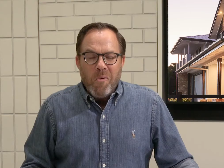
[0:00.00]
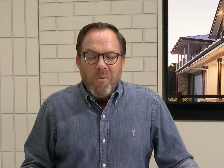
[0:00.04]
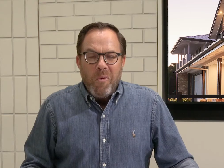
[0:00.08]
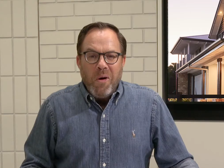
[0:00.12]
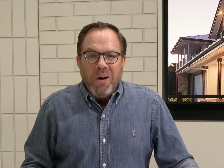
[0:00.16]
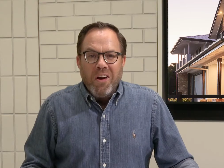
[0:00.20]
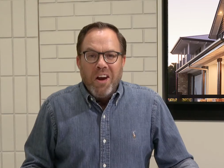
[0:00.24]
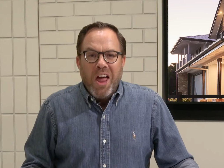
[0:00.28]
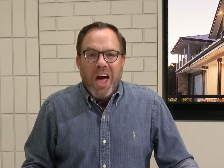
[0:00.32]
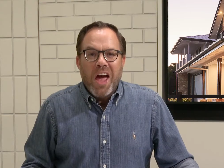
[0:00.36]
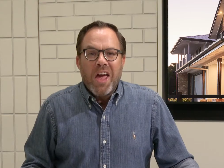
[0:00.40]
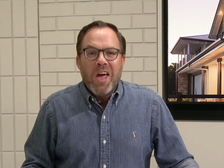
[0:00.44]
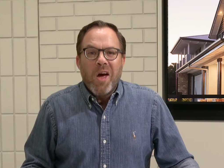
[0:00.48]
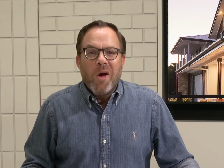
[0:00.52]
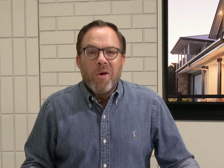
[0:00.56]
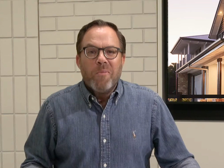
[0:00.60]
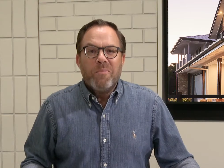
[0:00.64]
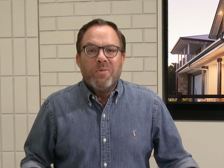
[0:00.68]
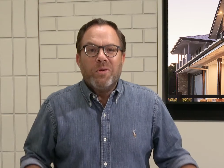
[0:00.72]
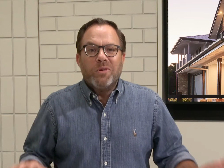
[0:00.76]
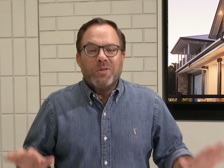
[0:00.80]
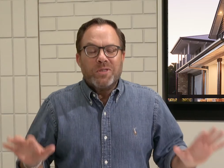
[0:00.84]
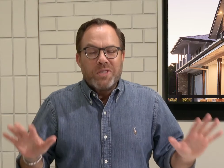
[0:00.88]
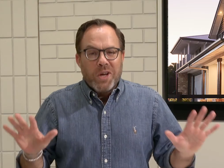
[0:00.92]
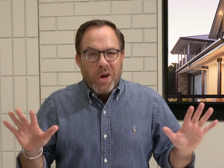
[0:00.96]
Well, I hope
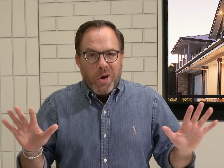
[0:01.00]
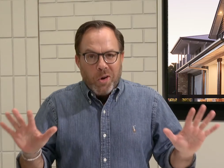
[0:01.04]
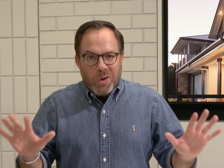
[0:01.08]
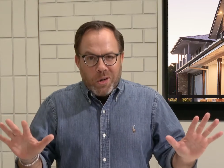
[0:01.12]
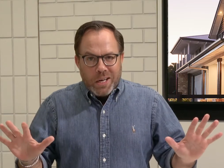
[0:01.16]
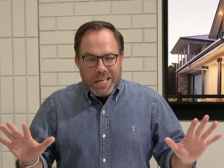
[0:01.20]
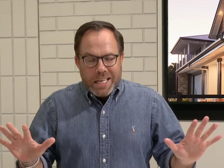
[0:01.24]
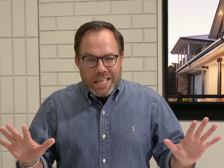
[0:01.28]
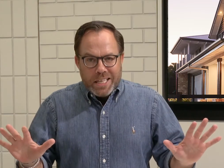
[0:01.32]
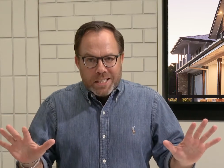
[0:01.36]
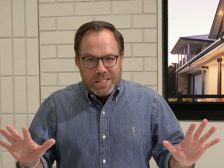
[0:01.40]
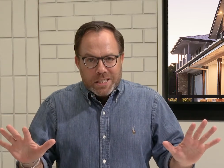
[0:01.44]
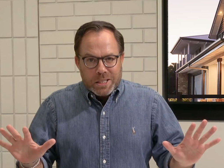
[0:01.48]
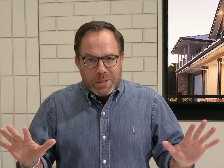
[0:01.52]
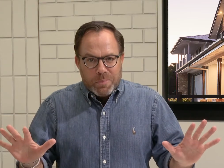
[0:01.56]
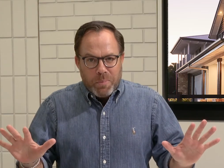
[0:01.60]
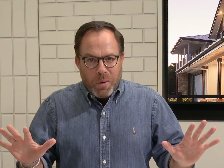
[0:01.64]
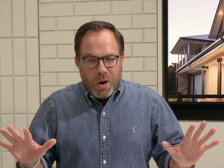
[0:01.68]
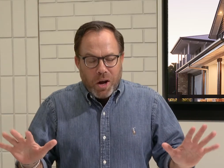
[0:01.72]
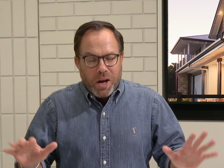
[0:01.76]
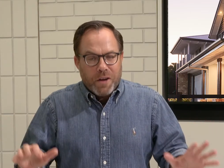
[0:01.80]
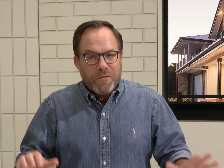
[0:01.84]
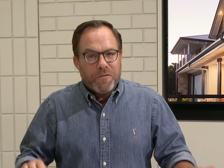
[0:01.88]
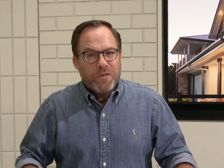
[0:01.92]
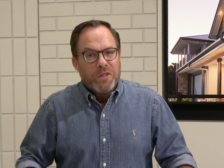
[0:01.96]
you're totally
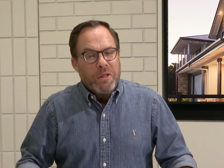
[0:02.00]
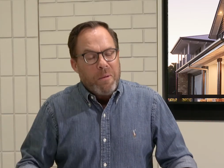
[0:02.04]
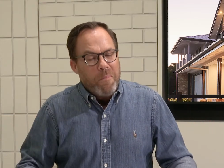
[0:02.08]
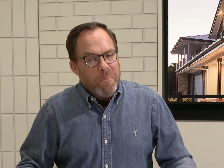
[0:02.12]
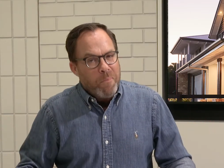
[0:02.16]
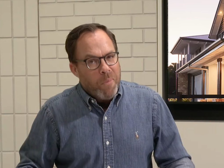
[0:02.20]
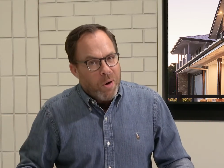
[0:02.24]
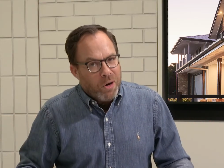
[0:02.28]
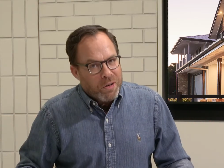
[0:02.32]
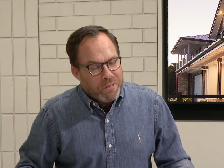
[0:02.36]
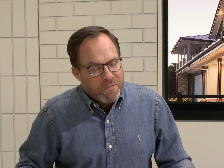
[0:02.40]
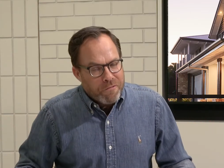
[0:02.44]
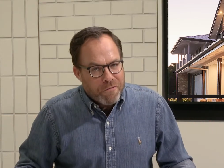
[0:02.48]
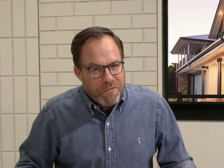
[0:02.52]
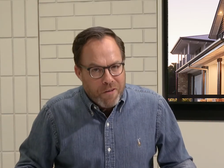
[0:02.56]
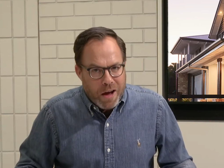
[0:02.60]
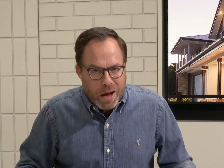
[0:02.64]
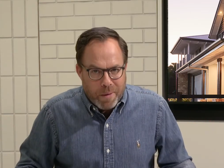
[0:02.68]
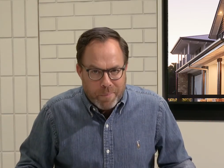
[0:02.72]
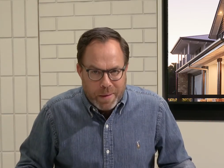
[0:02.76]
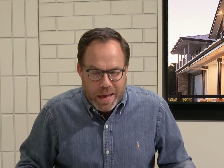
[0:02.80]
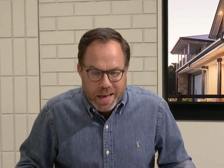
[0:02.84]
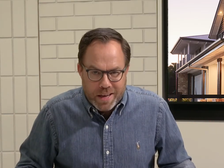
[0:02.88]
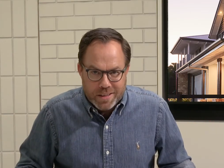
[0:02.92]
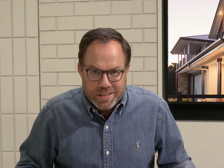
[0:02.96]
inspired for the modern
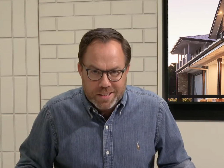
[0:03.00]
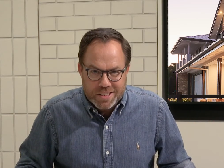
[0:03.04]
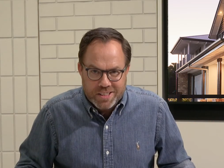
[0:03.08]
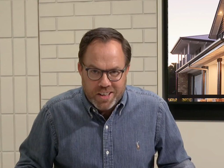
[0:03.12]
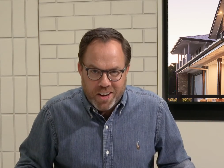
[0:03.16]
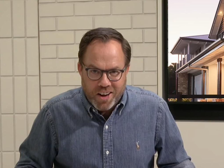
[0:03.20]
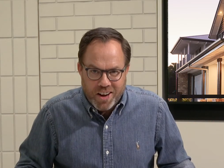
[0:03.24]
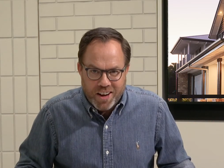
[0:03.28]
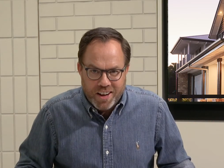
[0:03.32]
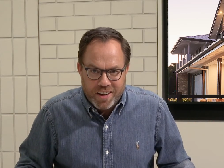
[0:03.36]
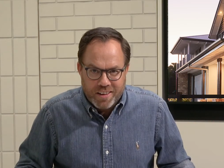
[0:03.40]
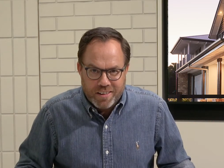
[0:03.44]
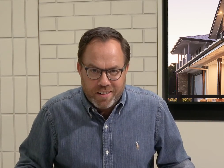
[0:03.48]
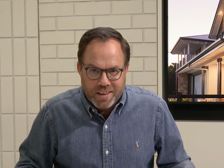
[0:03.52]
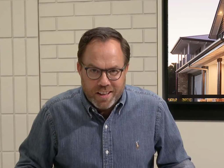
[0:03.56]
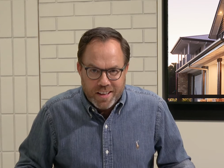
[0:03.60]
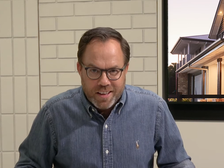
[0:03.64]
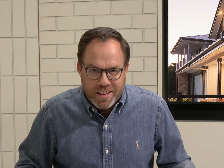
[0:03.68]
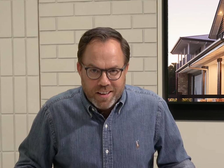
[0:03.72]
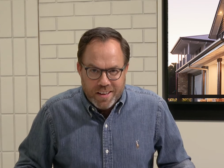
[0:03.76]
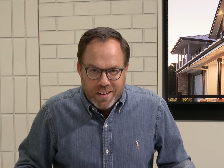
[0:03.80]
farmhouse style.